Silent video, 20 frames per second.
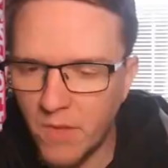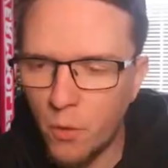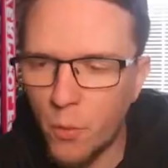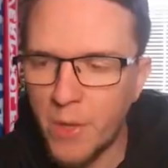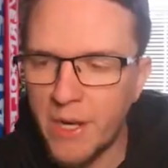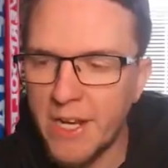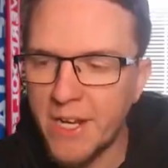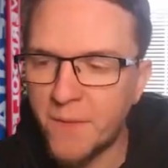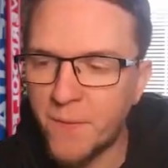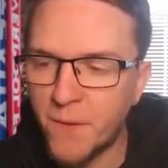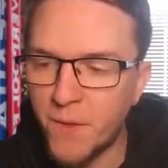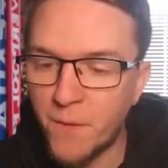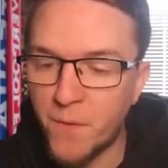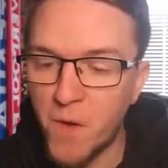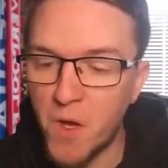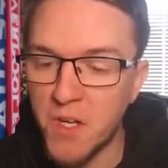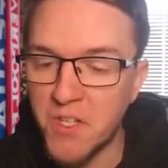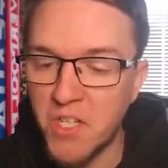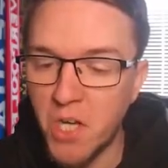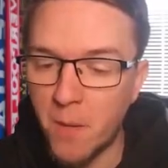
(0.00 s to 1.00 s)
We led for the
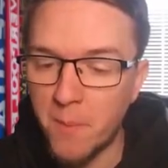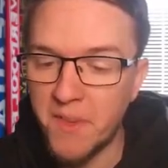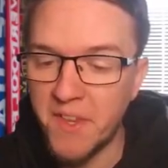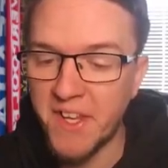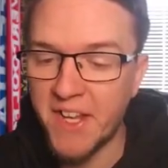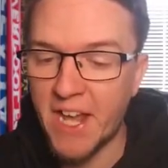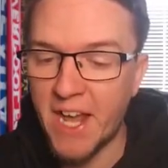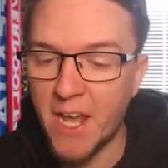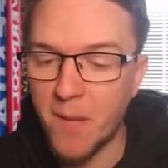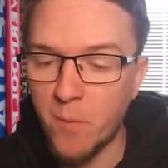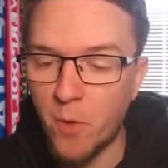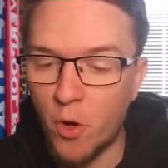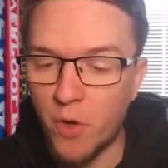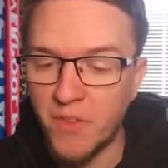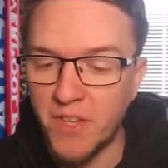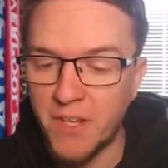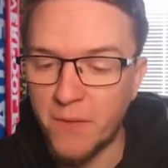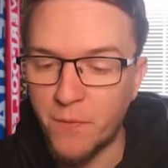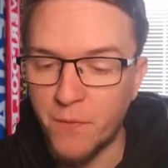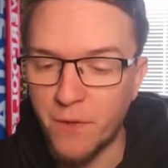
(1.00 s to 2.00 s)
first time in the game
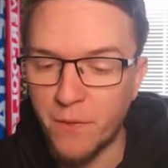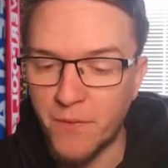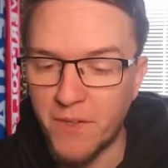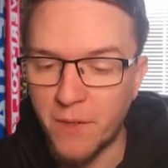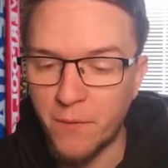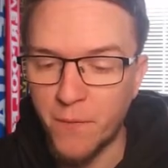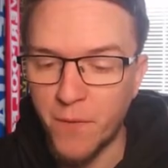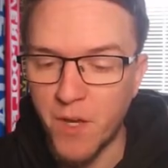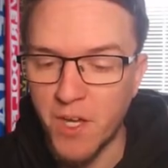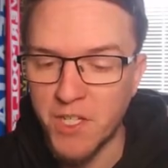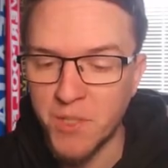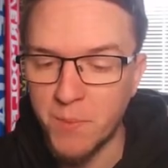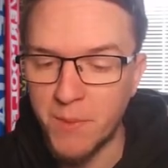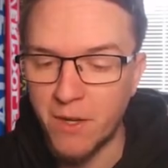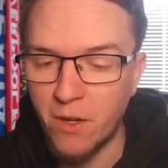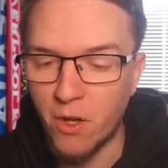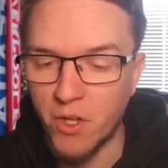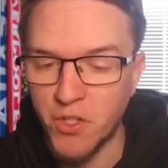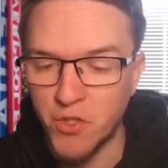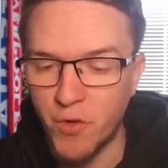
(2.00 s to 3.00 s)
on the 51st
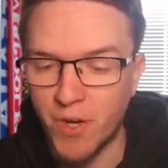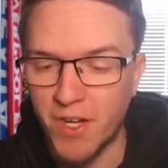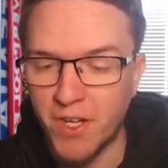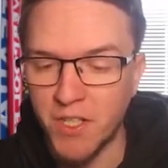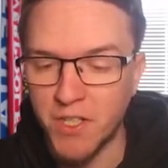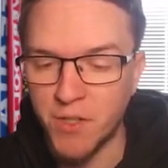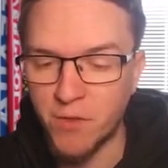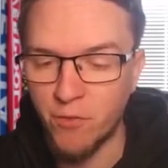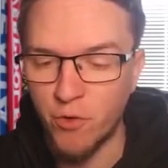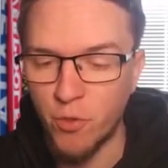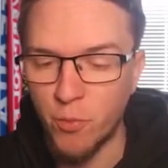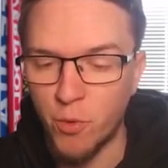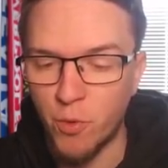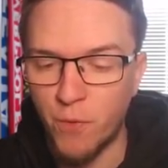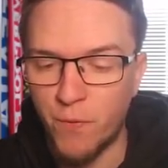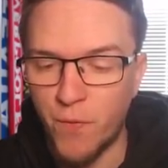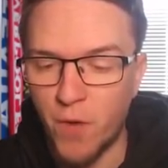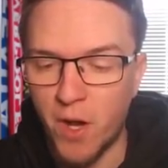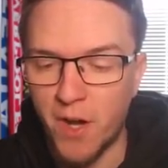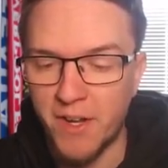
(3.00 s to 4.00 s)
minute. Ondrejka's through
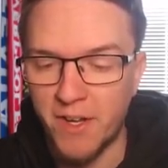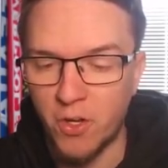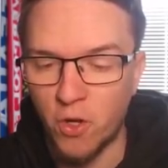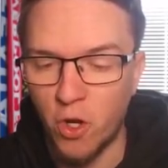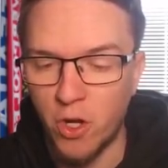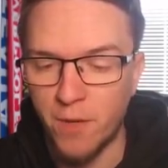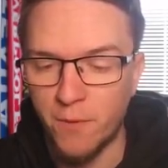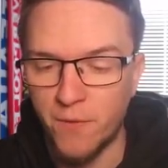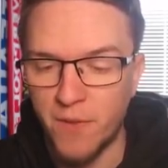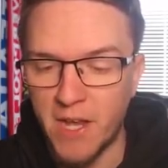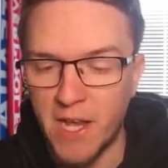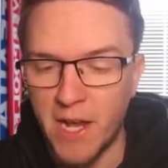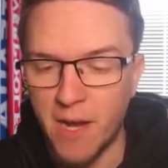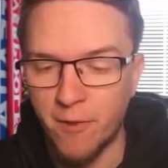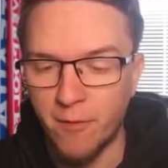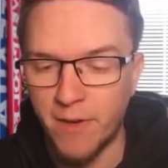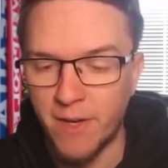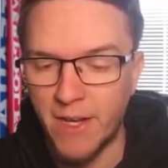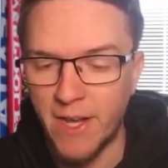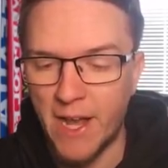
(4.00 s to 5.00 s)
ball finding
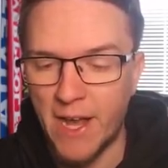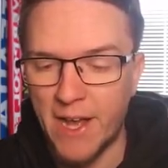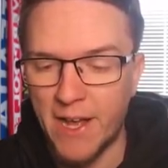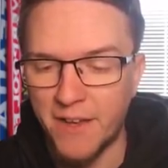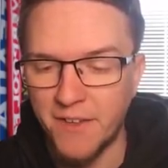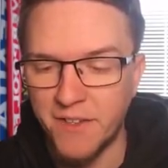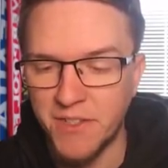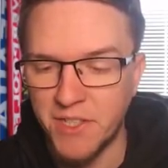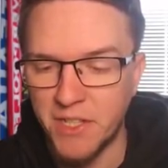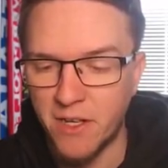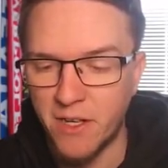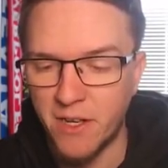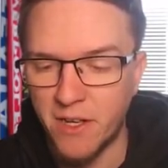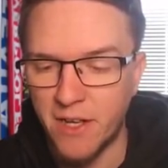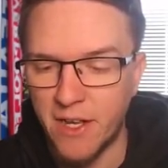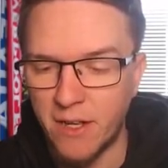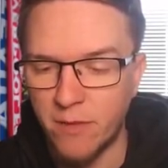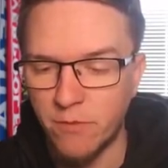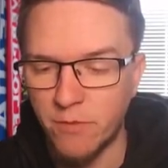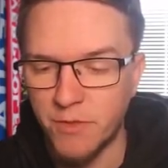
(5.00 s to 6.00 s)
Olivieri and
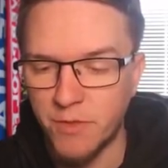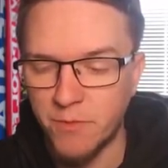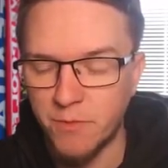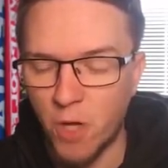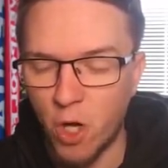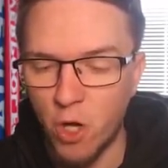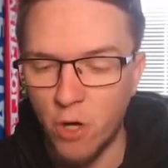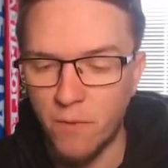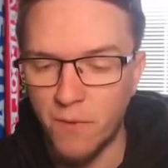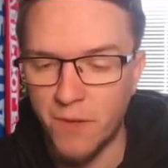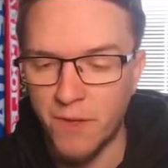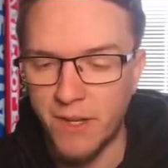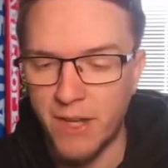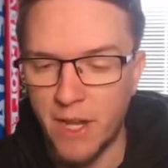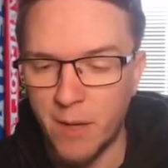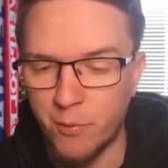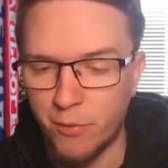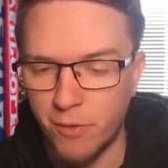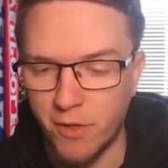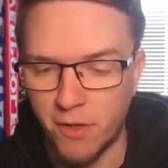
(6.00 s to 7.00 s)
uh, it was over the
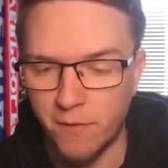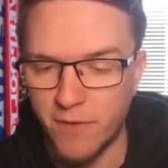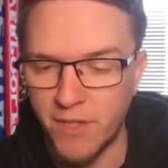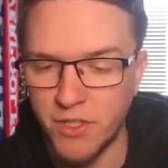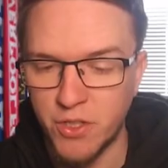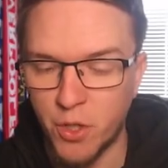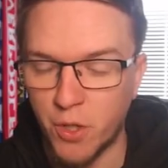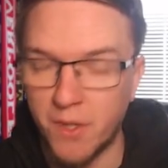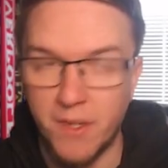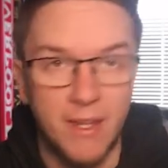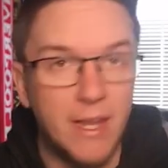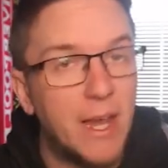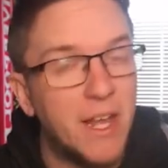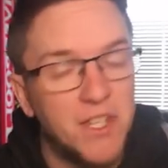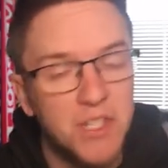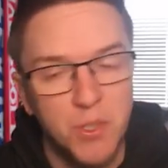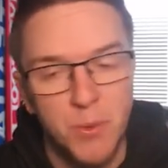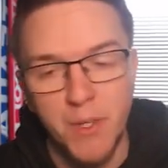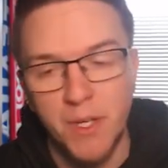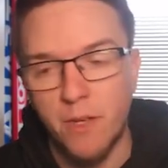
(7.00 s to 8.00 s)
net. Prukovic couldn't
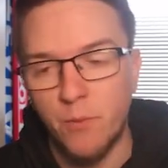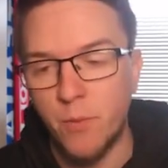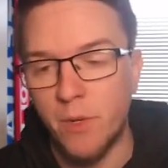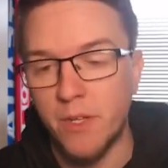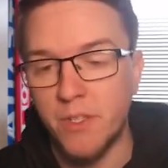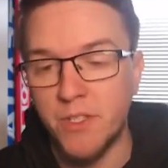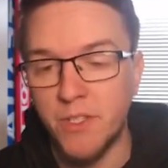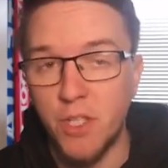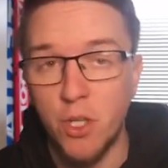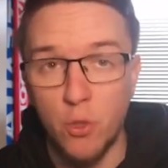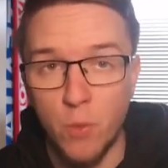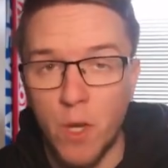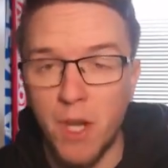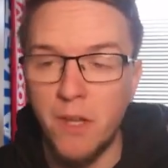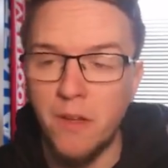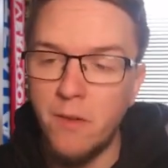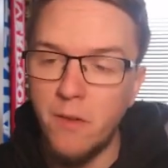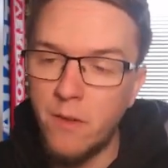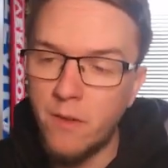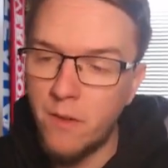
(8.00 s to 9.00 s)
get to it. It's
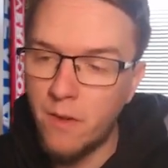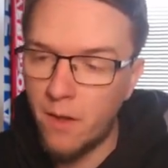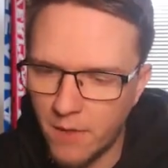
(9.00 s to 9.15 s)
2-1.